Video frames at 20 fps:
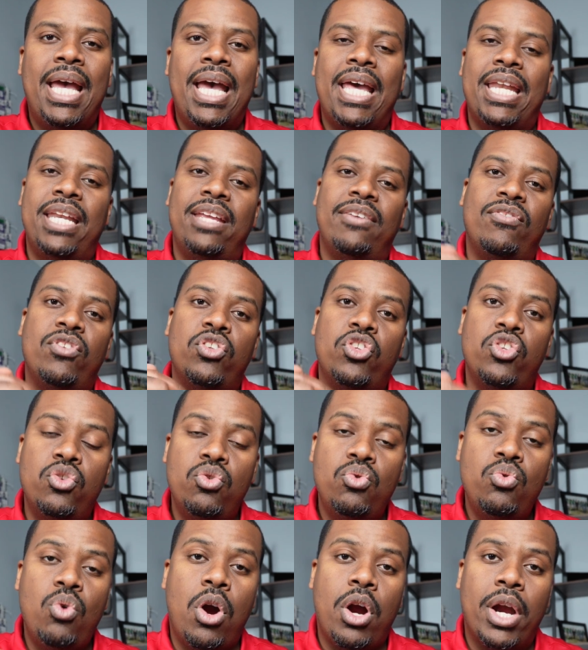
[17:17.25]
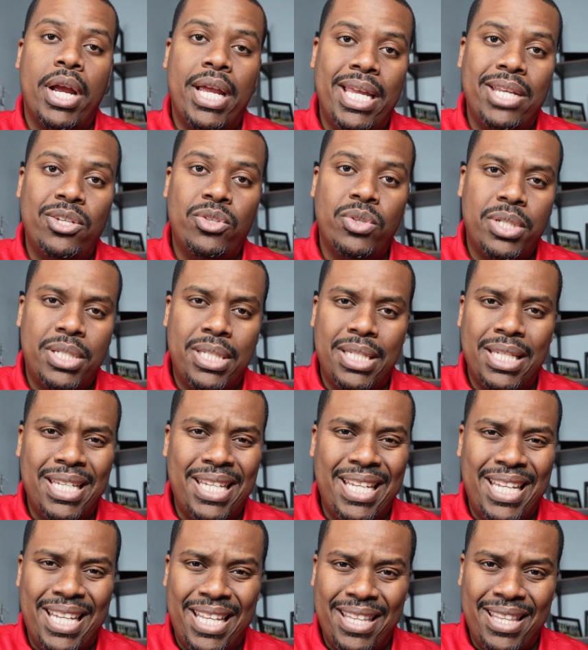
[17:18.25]
And if you are
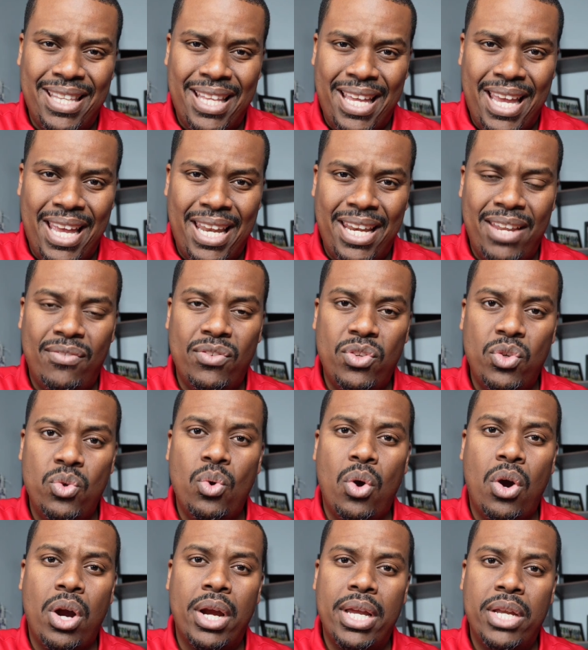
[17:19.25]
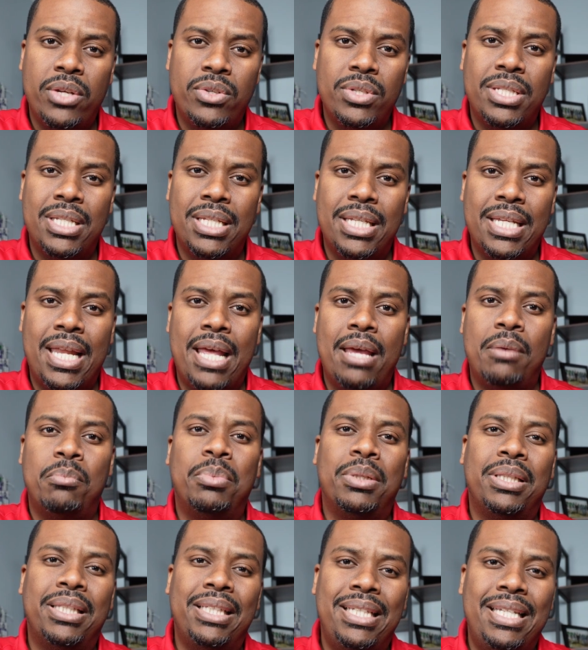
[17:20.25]
interested in that,
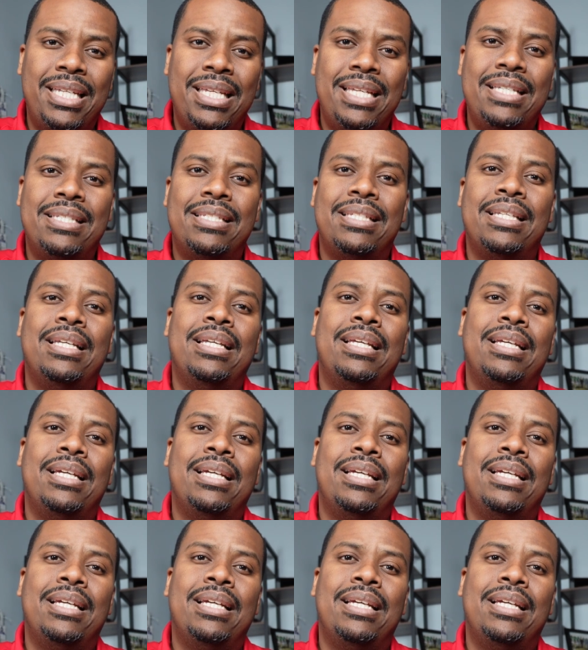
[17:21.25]
please